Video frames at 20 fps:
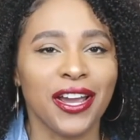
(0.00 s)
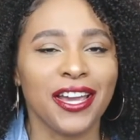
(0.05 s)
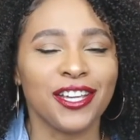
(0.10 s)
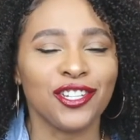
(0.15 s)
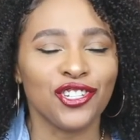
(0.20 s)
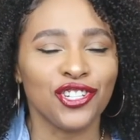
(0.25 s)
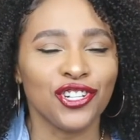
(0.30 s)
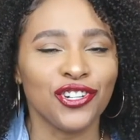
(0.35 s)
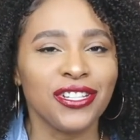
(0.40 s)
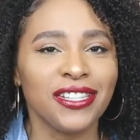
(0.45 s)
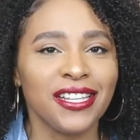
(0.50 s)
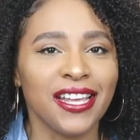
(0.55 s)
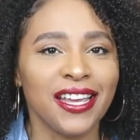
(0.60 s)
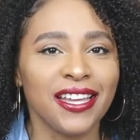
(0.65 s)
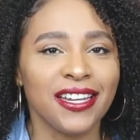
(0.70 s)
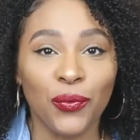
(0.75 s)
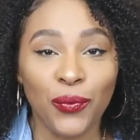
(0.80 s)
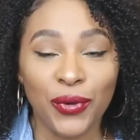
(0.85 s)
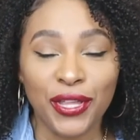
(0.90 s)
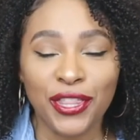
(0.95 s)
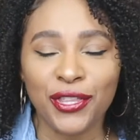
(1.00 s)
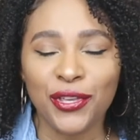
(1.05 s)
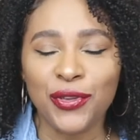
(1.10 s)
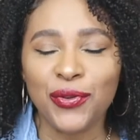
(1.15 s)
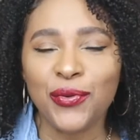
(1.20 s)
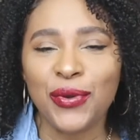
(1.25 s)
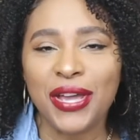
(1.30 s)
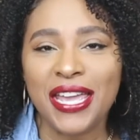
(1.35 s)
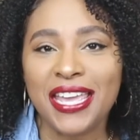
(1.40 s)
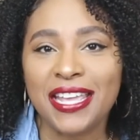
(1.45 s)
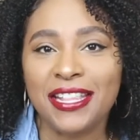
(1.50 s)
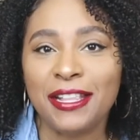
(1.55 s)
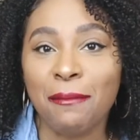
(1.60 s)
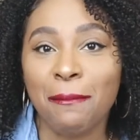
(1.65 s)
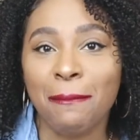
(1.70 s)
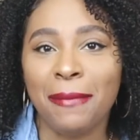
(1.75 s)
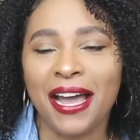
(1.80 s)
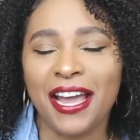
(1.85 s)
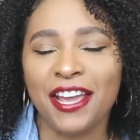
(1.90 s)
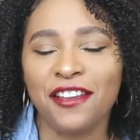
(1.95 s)
I shared that with you in
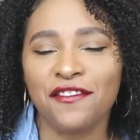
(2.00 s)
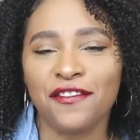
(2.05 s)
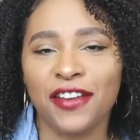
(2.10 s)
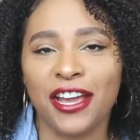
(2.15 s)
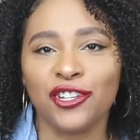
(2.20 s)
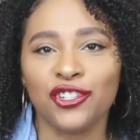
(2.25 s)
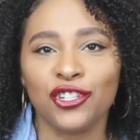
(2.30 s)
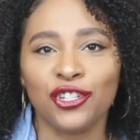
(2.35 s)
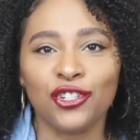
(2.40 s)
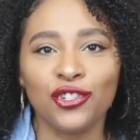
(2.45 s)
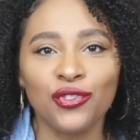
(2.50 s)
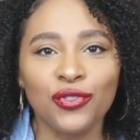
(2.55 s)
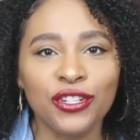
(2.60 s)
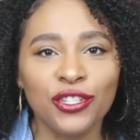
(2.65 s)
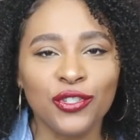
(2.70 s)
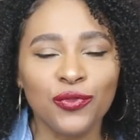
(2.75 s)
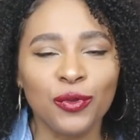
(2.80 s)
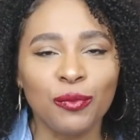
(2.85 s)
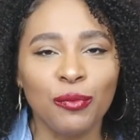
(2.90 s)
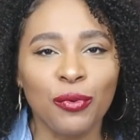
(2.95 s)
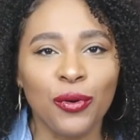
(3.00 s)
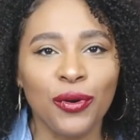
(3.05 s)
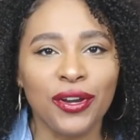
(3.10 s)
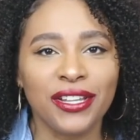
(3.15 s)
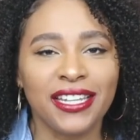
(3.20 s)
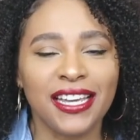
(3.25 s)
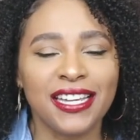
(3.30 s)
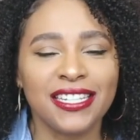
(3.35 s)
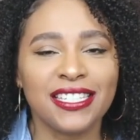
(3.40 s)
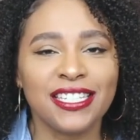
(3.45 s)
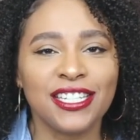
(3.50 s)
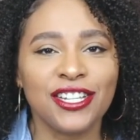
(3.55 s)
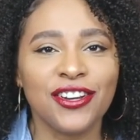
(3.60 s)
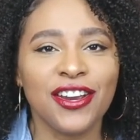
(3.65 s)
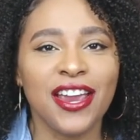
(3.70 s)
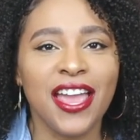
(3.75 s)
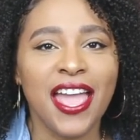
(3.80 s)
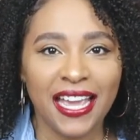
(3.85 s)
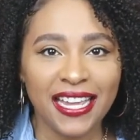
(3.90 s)
my fashion trends report last year